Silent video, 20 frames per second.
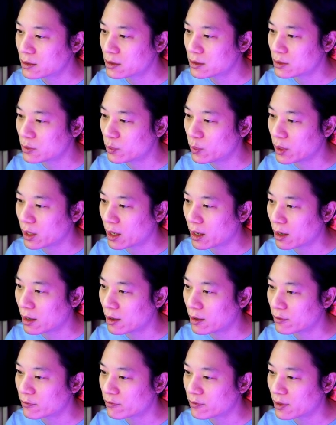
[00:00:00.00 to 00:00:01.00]
we
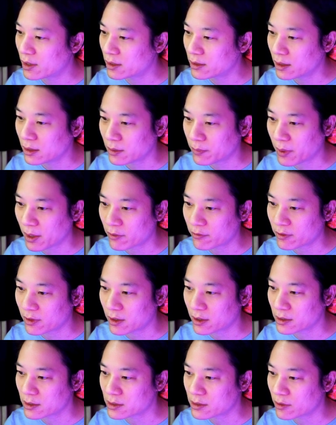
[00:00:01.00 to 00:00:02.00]
have another pair of
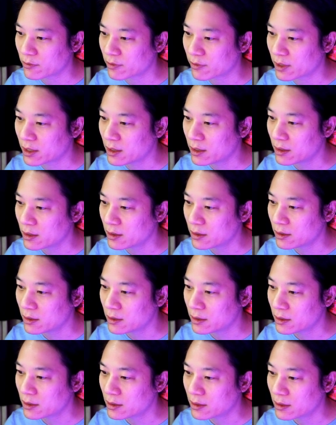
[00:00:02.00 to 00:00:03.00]
9s over here
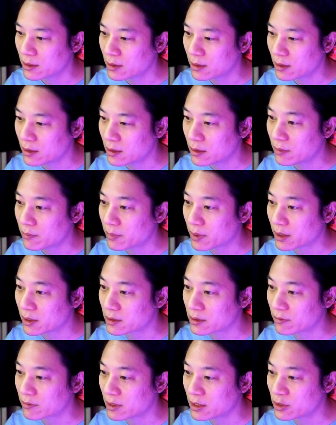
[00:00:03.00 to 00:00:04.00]

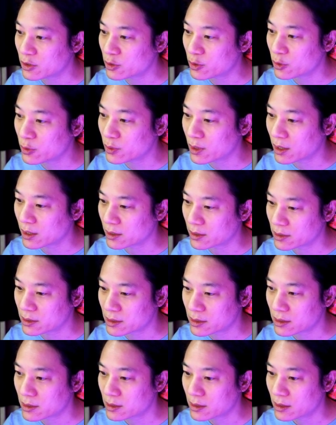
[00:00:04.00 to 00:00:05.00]
because of these 2
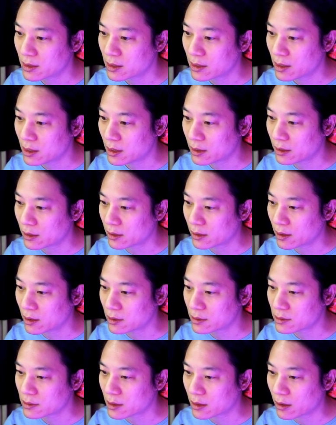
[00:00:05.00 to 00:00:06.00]
9s. And the
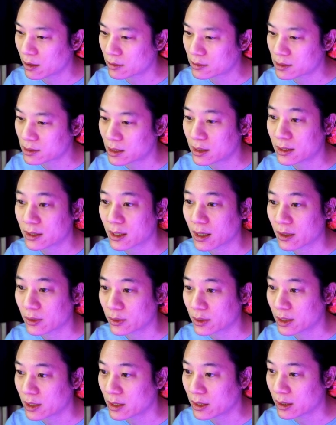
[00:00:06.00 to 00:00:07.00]
9s are locked
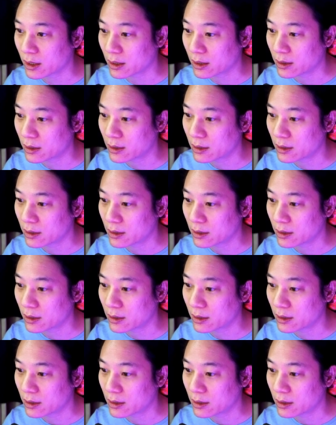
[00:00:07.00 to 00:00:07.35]
down here.